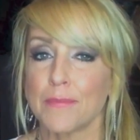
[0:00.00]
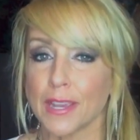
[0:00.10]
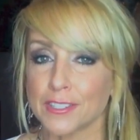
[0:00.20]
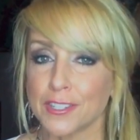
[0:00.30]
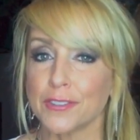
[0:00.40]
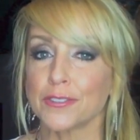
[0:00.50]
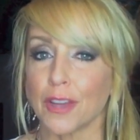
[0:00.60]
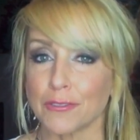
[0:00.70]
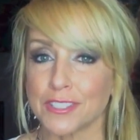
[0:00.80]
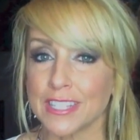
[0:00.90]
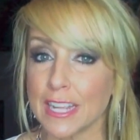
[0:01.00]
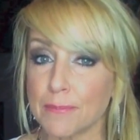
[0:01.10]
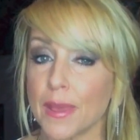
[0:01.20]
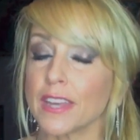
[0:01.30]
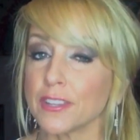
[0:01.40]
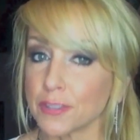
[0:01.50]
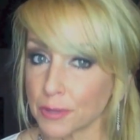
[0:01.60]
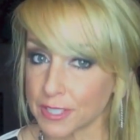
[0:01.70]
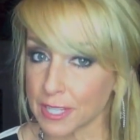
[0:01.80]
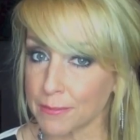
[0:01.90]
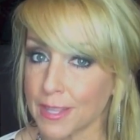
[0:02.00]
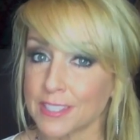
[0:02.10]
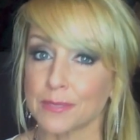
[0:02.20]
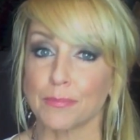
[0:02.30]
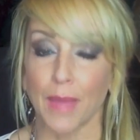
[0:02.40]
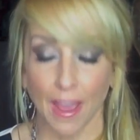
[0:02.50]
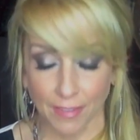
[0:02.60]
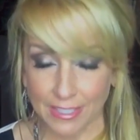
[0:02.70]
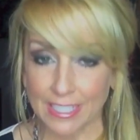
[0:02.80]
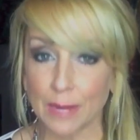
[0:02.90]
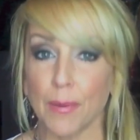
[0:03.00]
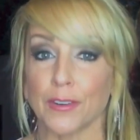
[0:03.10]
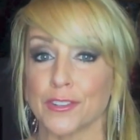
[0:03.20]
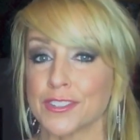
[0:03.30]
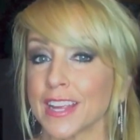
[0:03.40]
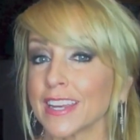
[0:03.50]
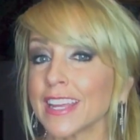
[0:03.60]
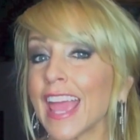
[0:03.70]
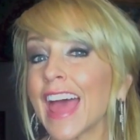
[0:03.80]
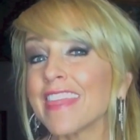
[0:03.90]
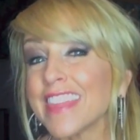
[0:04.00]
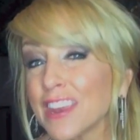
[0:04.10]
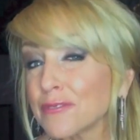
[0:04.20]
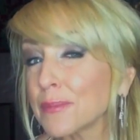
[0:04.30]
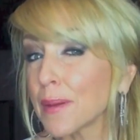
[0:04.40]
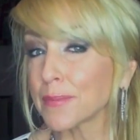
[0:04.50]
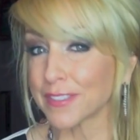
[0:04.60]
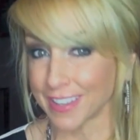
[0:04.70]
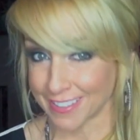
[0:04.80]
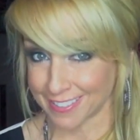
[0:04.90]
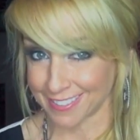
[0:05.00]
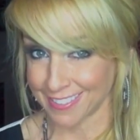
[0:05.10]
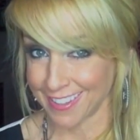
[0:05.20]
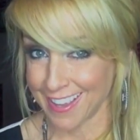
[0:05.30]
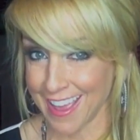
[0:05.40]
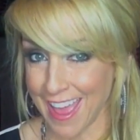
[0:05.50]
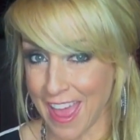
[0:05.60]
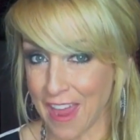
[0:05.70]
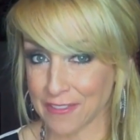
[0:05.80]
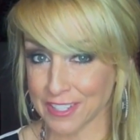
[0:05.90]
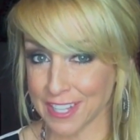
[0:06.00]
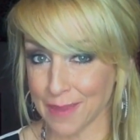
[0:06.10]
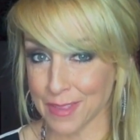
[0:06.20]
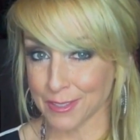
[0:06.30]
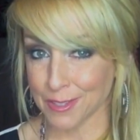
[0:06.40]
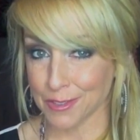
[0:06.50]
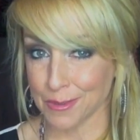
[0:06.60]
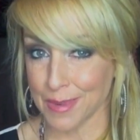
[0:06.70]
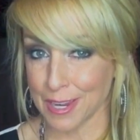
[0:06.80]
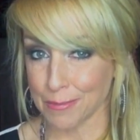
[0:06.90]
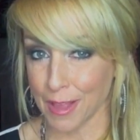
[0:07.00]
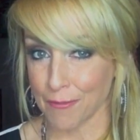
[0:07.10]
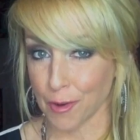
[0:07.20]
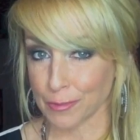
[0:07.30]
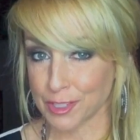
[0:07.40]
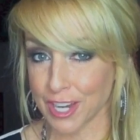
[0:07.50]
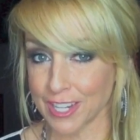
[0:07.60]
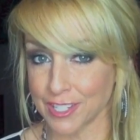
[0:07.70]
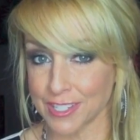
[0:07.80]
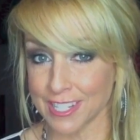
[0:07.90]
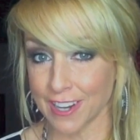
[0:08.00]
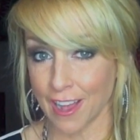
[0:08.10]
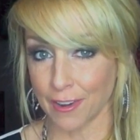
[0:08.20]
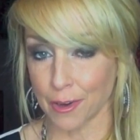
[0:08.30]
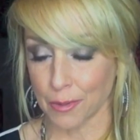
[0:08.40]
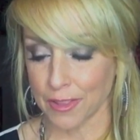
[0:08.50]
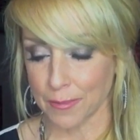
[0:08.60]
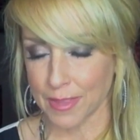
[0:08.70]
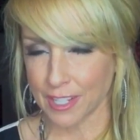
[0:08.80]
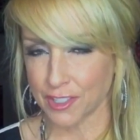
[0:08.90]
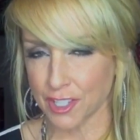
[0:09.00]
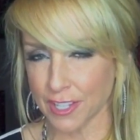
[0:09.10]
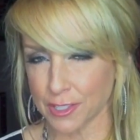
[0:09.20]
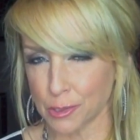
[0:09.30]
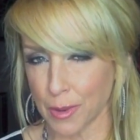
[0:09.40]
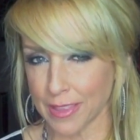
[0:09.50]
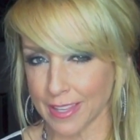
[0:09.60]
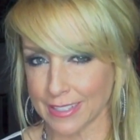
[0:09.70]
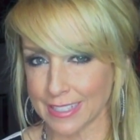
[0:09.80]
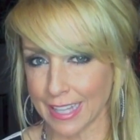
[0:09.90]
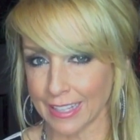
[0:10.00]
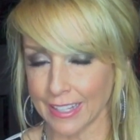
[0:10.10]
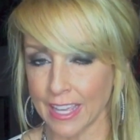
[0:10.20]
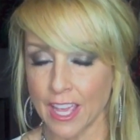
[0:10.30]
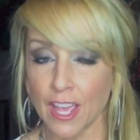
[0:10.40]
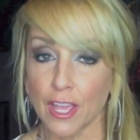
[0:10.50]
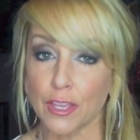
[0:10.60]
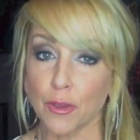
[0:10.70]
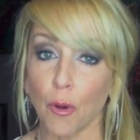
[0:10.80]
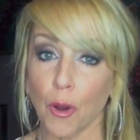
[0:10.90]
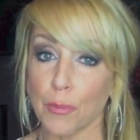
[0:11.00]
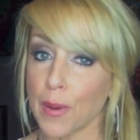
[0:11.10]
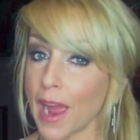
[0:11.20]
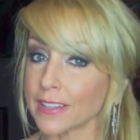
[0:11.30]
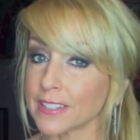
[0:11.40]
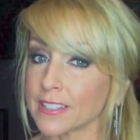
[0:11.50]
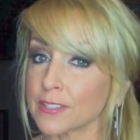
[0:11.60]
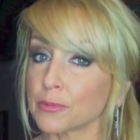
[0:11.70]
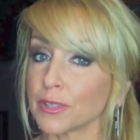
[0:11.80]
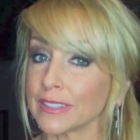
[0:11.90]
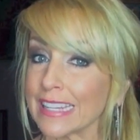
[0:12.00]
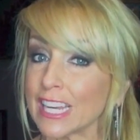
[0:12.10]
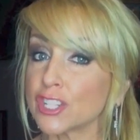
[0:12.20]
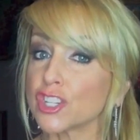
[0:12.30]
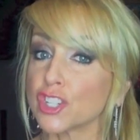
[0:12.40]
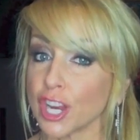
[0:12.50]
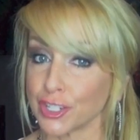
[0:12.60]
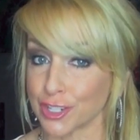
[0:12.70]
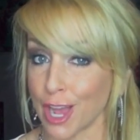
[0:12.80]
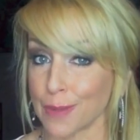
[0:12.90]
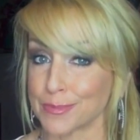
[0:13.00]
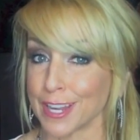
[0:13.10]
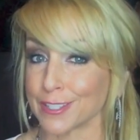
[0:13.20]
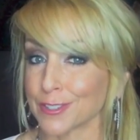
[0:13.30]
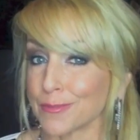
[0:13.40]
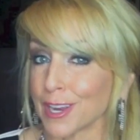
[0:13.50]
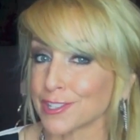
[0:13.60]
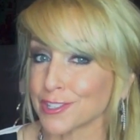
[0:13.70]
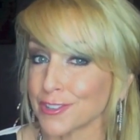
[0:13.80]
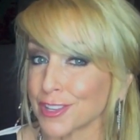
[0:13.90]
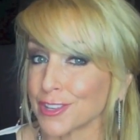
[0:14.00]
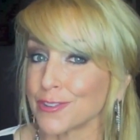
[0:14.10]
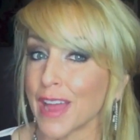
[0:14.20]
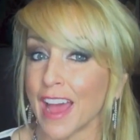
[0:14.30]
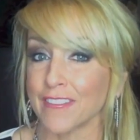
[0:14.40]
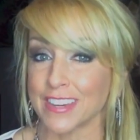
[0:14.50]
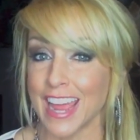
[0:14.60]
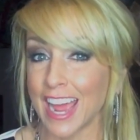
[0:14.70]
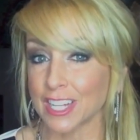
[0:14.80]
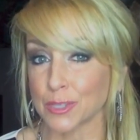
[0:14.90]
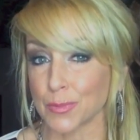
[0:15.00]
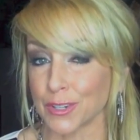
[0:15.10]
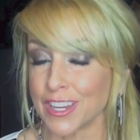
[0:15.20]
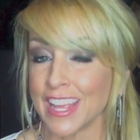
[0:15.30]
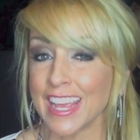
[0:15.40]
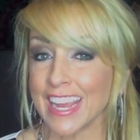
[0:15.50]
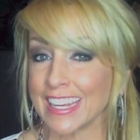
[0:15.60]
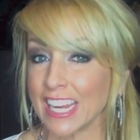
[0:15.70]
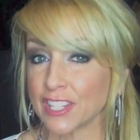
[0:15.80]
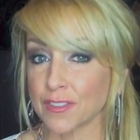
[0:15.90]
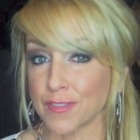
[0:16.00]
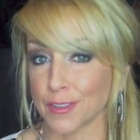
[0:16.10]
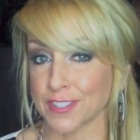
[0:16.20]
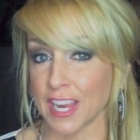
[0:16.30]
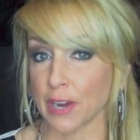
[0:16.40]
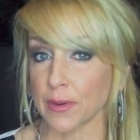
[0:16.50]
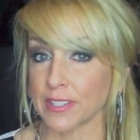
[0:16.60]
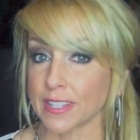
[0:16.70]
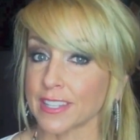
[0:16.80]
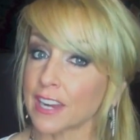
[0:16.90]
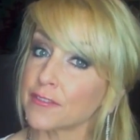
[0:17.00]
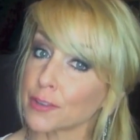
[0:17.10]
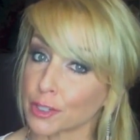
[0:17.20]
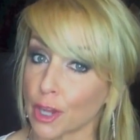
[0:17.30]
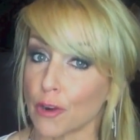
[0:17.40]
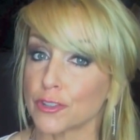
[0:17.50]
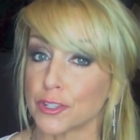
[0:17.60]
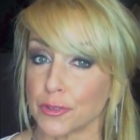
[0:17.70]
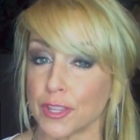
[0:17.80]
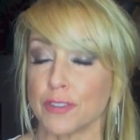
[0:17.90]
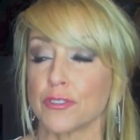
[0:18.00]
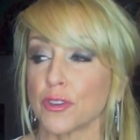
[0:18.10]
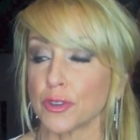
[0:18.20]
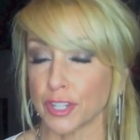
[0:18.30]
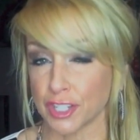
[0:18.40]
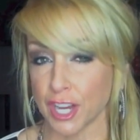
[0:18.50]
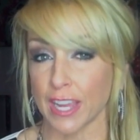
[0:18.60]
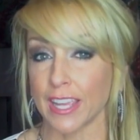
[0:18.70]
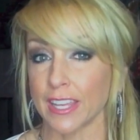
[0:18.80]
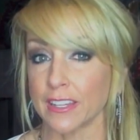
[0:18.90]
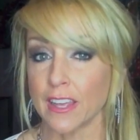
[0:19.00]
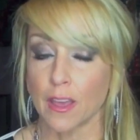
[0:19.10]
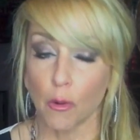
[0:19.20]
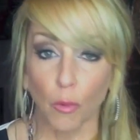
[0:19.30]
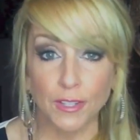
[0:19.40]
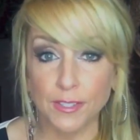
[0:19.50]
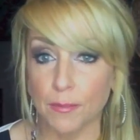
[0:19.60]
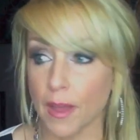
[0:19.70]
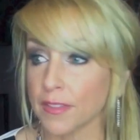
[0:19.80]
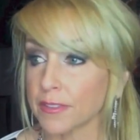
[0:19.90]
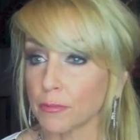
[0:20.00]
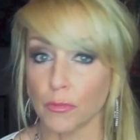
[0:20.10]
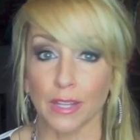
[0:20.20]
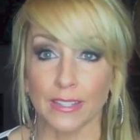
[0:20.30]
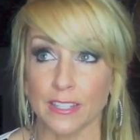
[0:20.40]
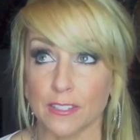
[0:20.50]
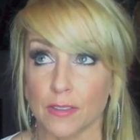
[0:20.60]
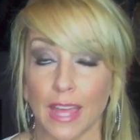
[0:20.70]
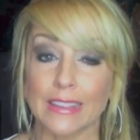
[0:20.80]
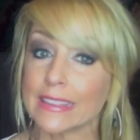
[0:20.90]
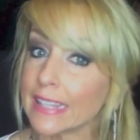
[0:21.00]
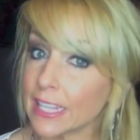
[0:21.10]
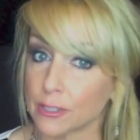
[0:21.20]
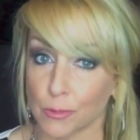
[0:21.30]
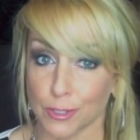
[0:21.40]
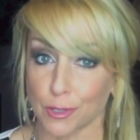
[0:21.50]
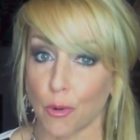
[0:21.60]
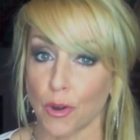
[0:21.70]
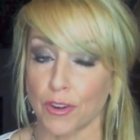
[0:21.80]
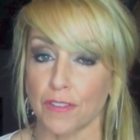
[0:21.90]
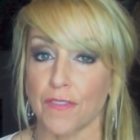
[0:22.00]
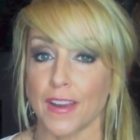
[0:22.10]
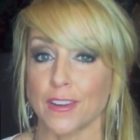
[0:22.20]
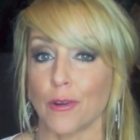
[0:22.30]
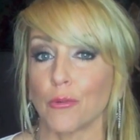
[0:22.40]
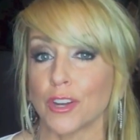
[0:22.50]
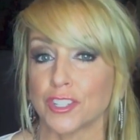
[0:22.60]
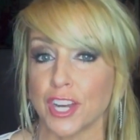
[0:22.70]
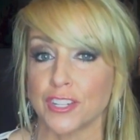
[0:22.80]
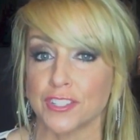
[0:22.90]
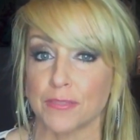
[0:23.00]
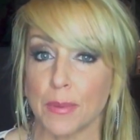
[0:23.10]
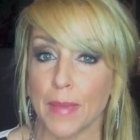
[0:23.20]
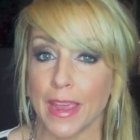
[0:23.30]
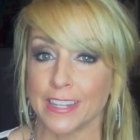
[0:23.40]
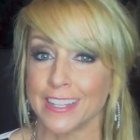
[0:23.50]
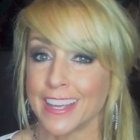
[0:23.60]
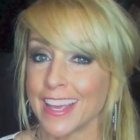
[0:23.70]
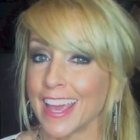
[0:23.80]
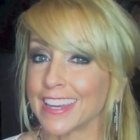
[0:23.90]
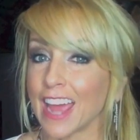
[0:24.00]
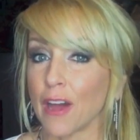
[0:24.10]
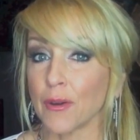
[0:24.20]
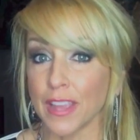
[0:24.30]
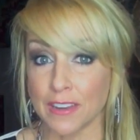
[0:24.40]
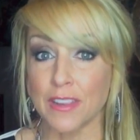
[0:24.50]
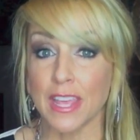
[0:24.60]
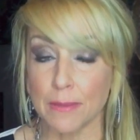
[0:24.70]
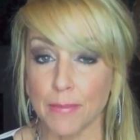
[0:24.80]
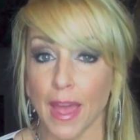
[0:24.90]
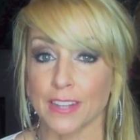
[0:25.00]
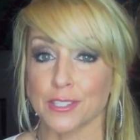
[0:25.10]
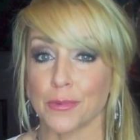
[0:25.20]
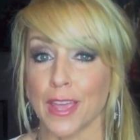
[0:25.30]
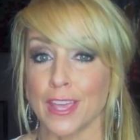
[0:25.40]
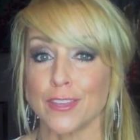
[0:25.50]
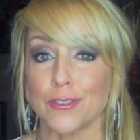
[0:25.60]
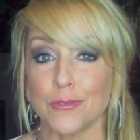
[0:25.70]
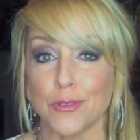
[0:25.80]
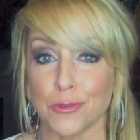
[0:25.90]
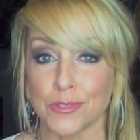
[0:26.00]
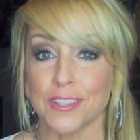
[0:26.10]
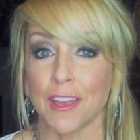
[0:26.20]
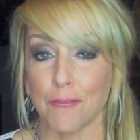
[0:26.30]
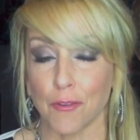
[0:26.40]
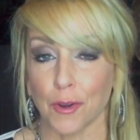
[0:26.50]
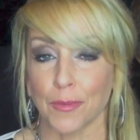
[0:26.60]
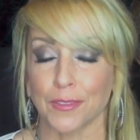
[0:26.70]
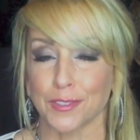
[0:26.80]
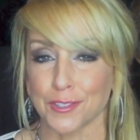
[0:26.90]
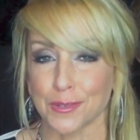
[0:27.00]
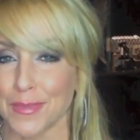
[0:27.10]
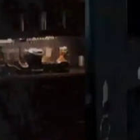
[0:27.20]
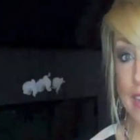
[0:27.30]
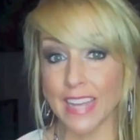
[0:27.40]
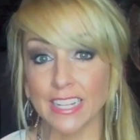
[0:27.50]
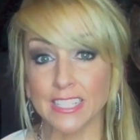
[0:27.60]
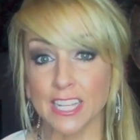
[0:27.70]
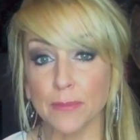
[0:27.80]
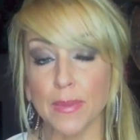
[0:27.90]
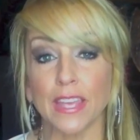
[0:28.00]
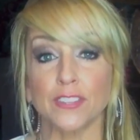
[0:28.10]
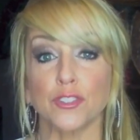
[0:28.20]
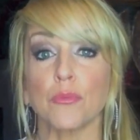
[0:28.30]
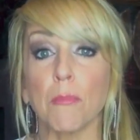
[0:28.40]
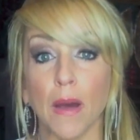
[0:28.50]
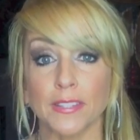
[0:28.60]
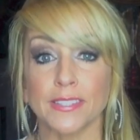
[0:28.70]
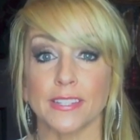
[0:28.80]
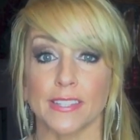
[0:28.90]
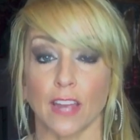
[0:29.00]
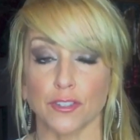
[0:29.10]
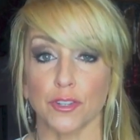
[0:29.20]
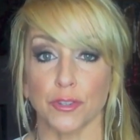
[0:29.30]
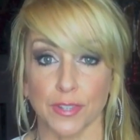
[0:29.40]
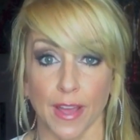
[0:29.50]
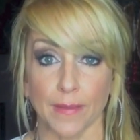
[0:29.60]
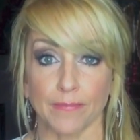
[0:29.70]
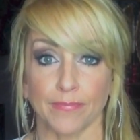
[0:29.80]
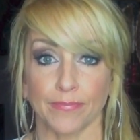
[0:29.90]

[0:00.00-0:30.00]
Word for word: Pick two, go deep, and you know what deep means, have a deep understanding. And then remember this, every time that social media platform changes their algorithm, they just tweak things slightly, your practices will need to change and update. So make sure that you have an expert in each of those areas. That's kind of your go-to, that you know you can check in once a month, at least once a quarter, to find out what changes have made and how it impacts the way you use that form of social media. My next tip is you must schedule your time.